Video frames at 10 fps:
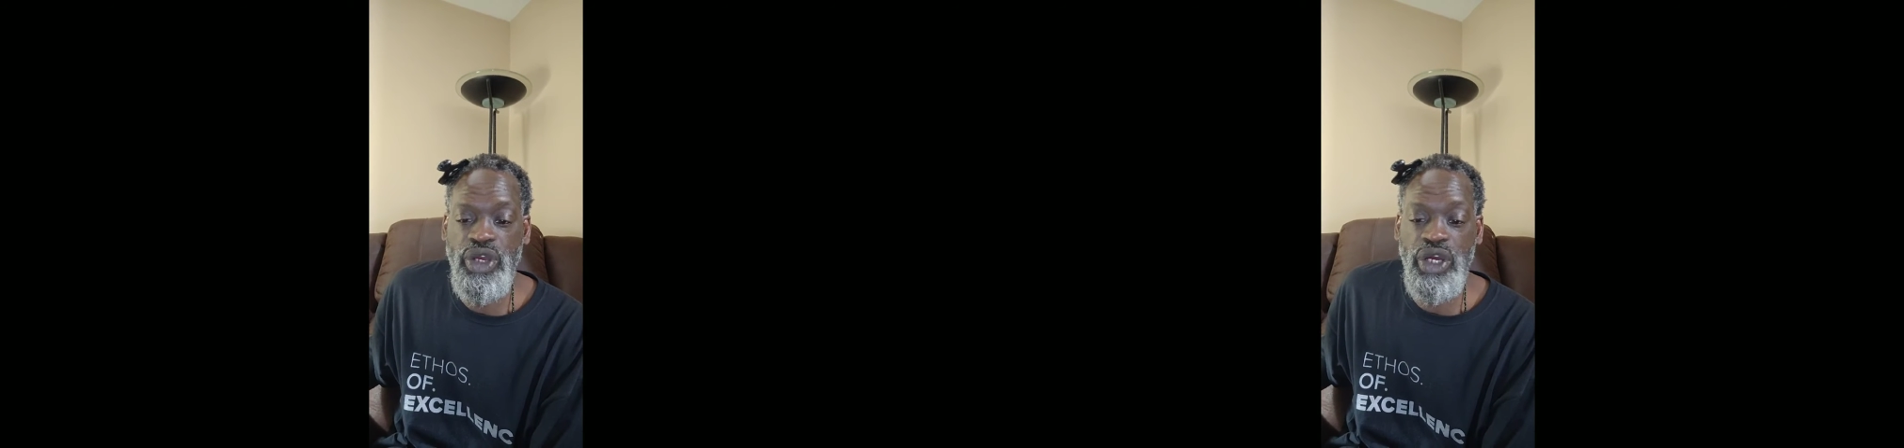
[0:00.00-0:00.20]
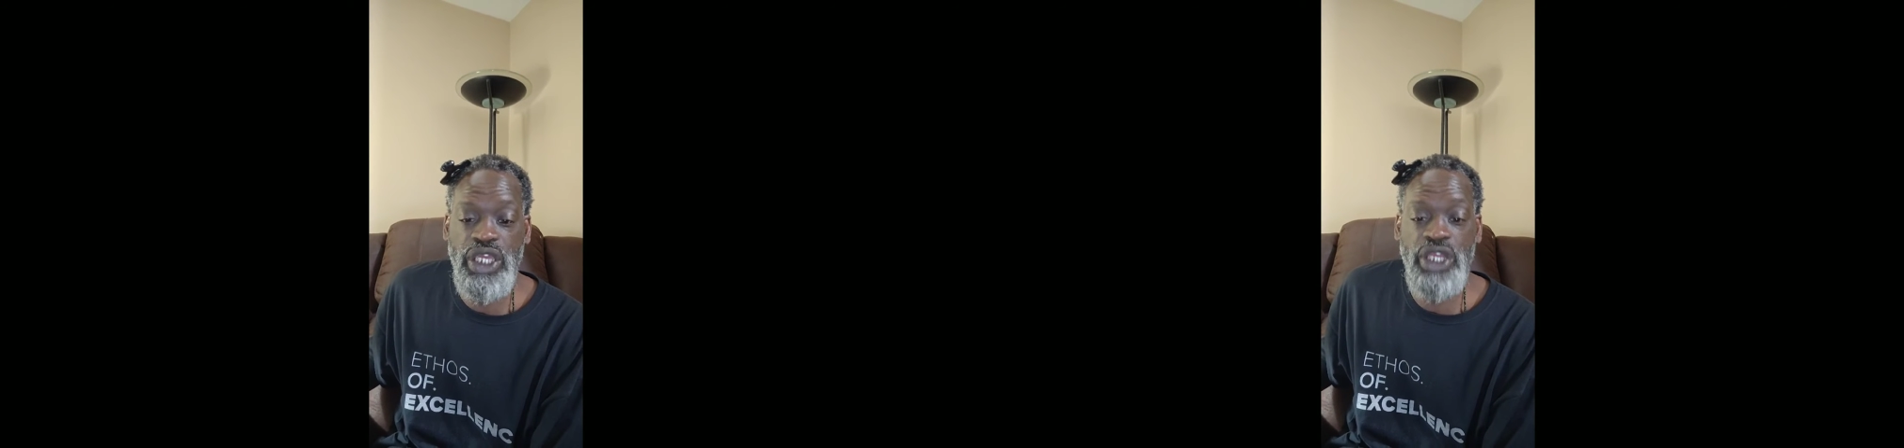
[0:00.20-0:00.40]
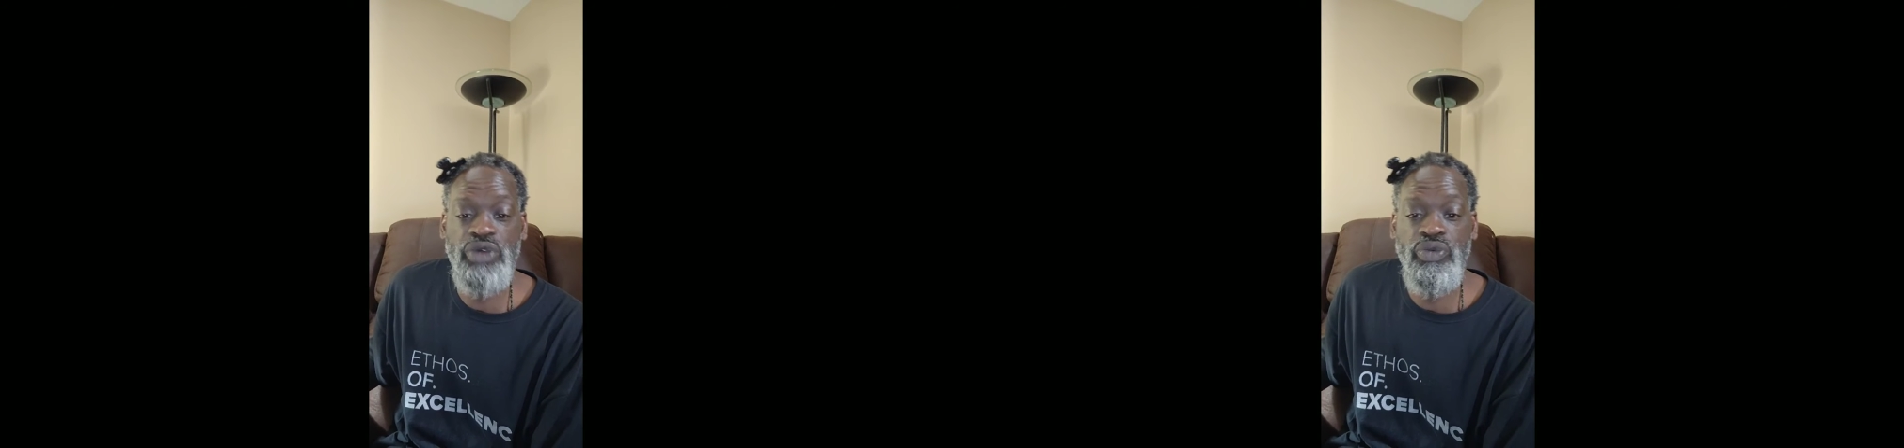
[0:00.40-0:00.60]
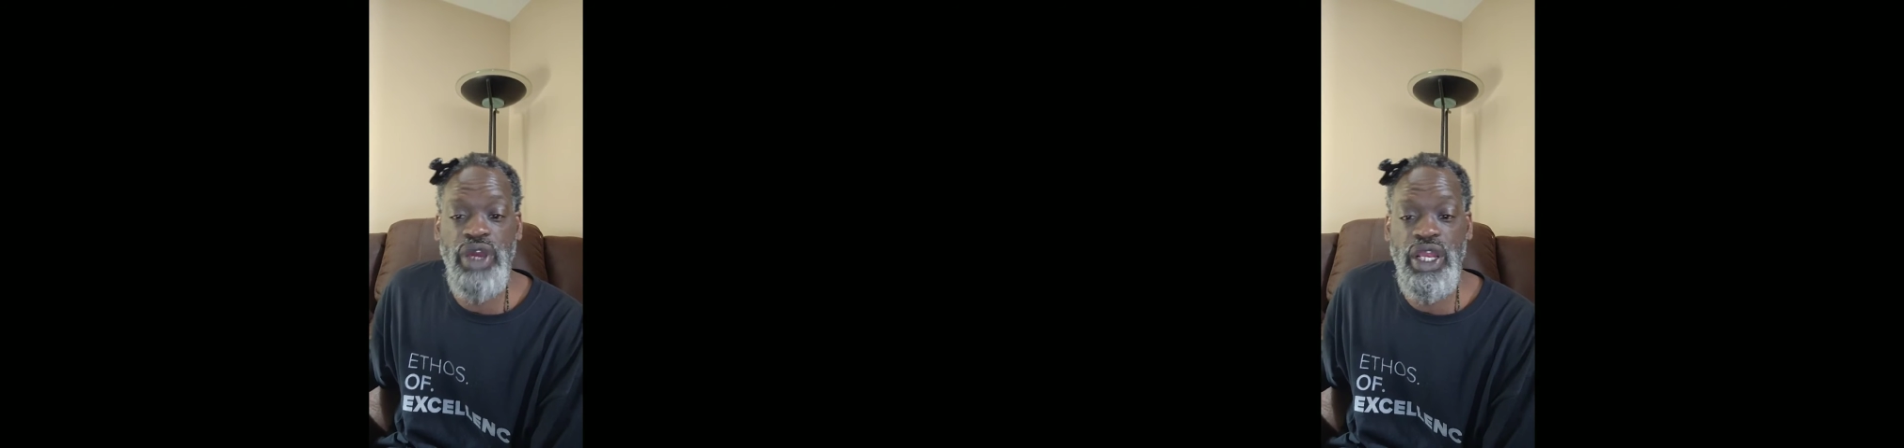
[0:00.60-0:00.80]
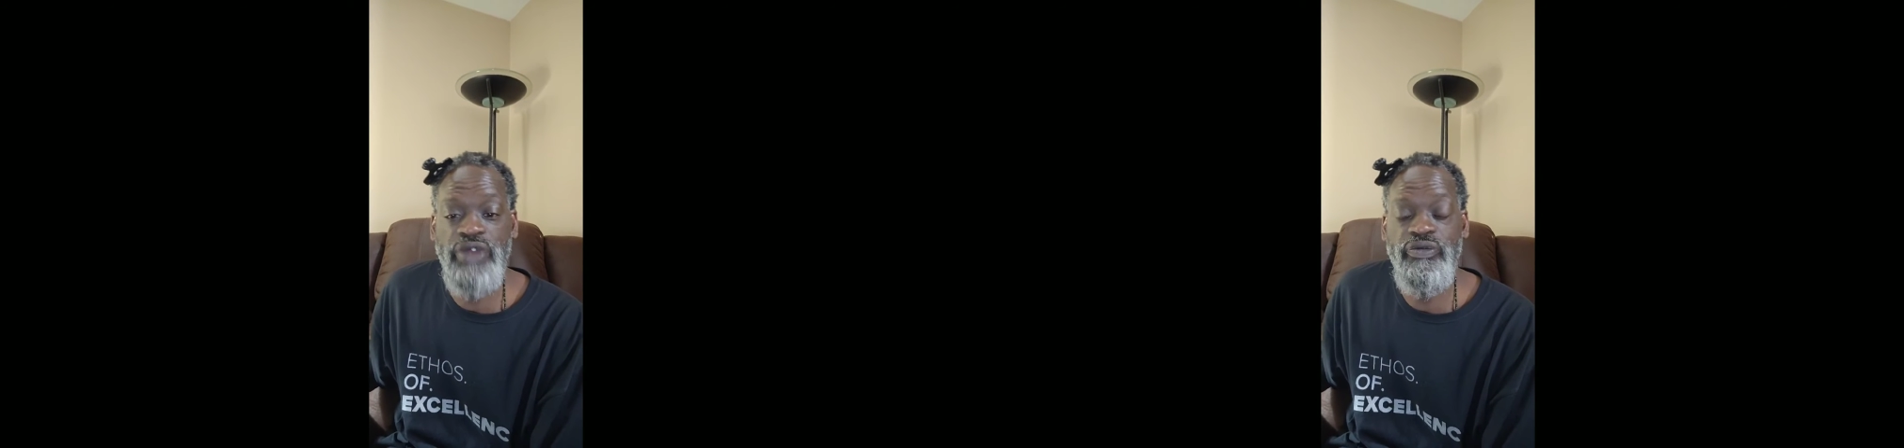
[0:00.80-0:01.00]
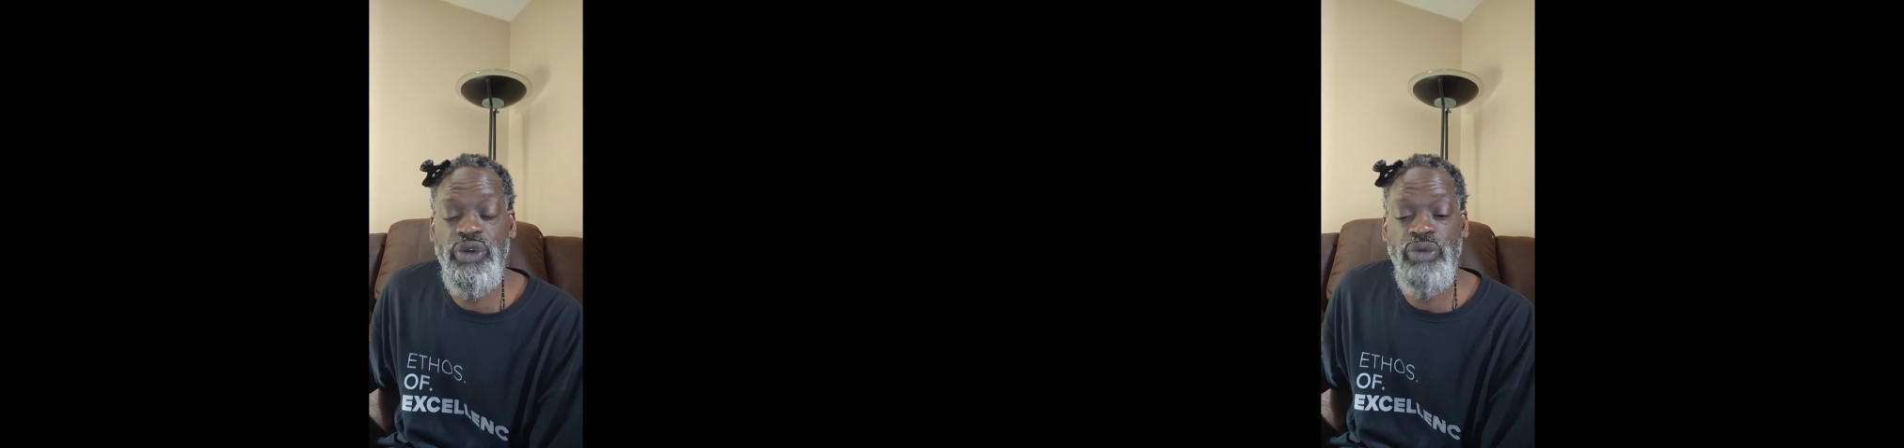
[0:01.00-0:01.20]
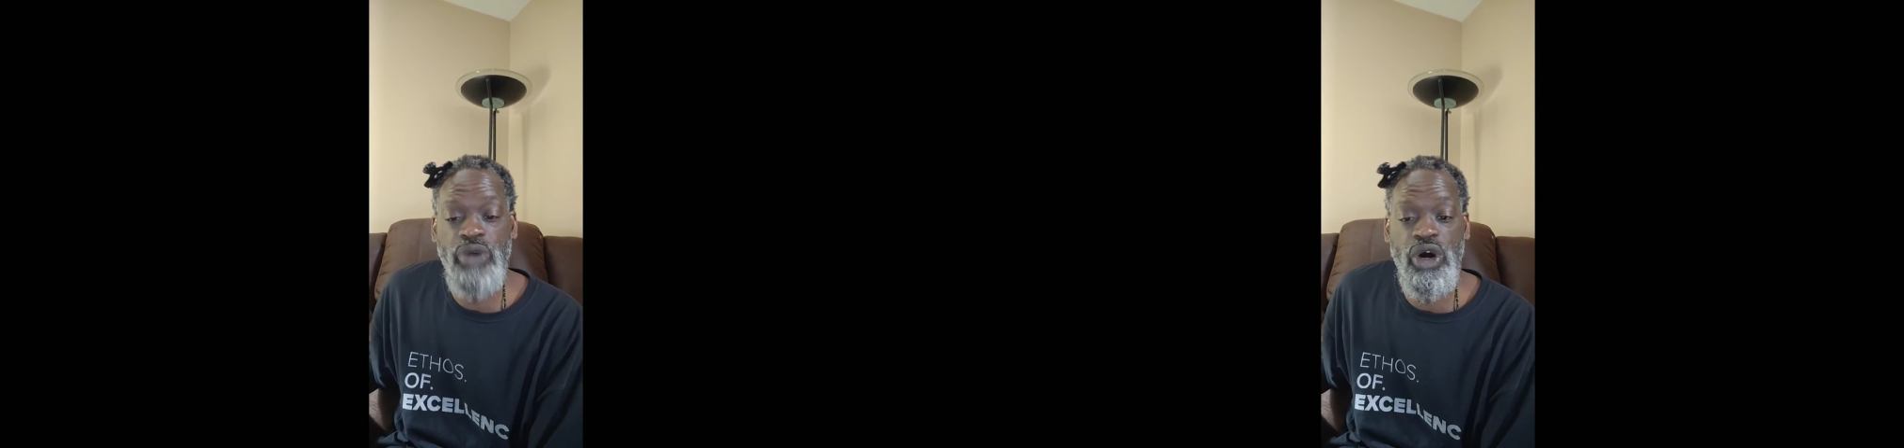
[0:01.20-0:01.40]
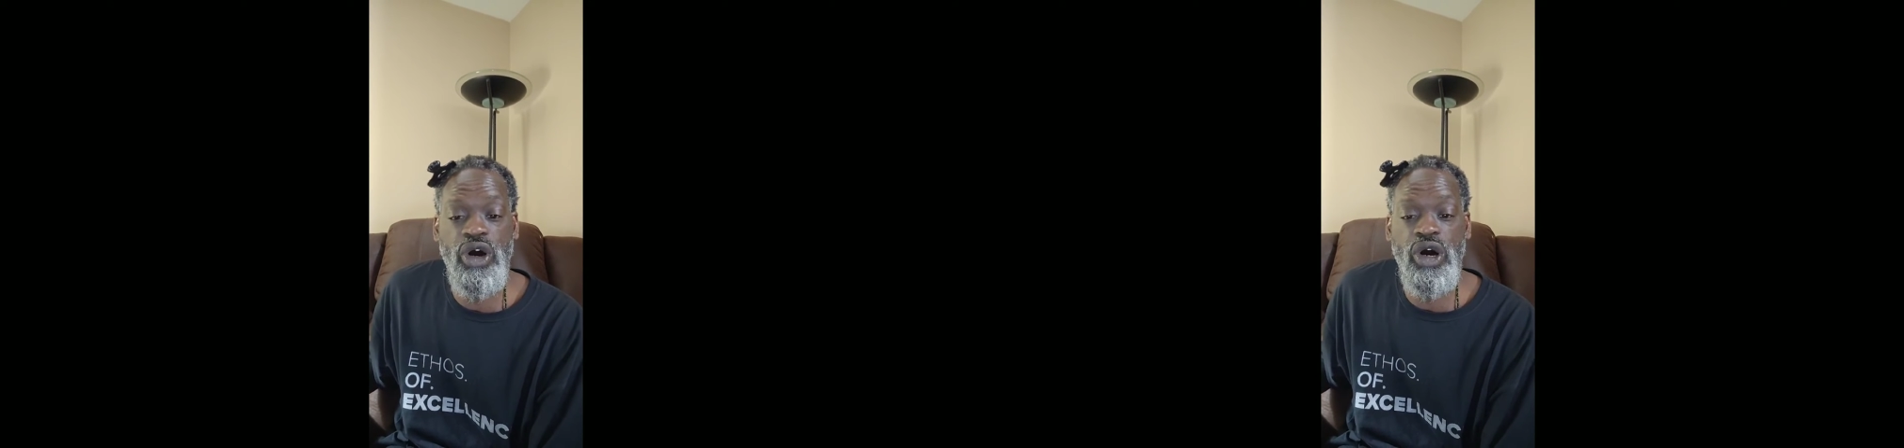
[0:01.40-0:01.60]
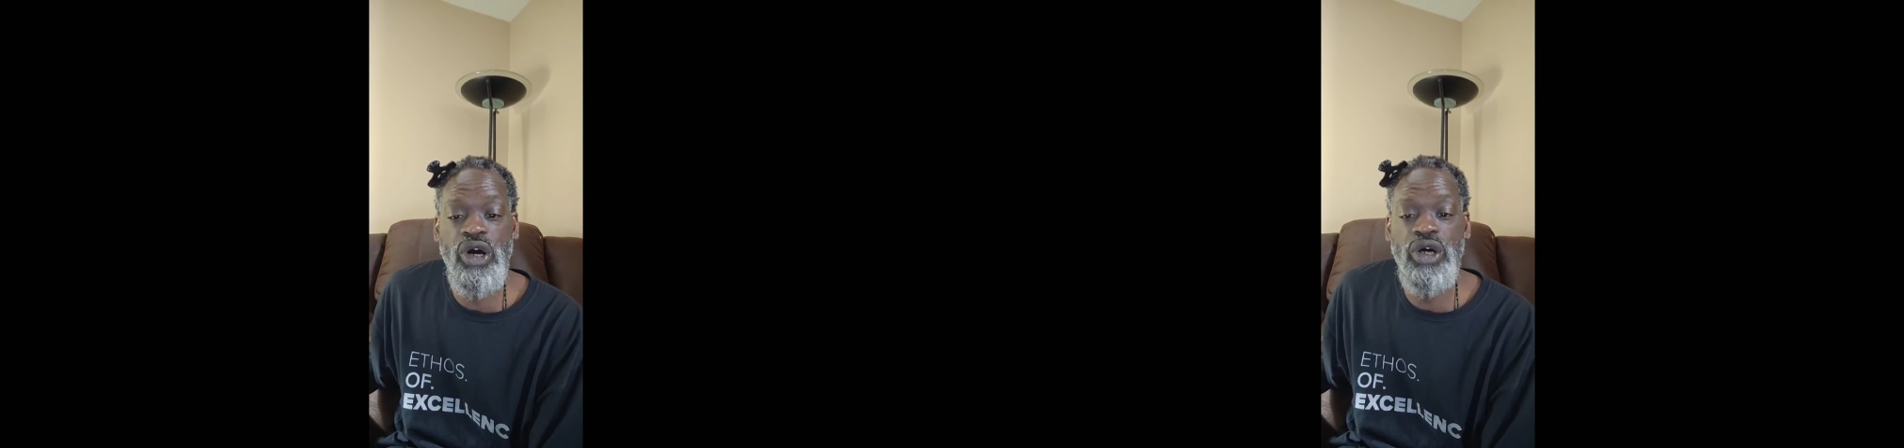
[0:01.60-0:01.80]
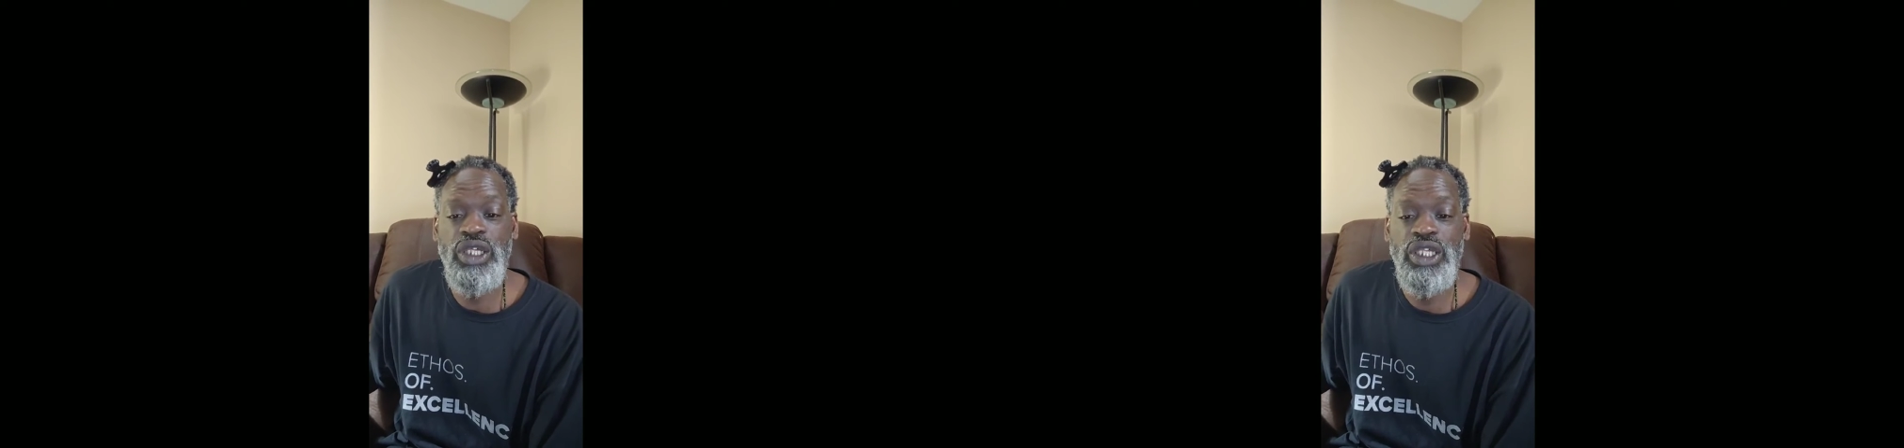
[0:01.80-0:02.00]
are getting ready for the mall.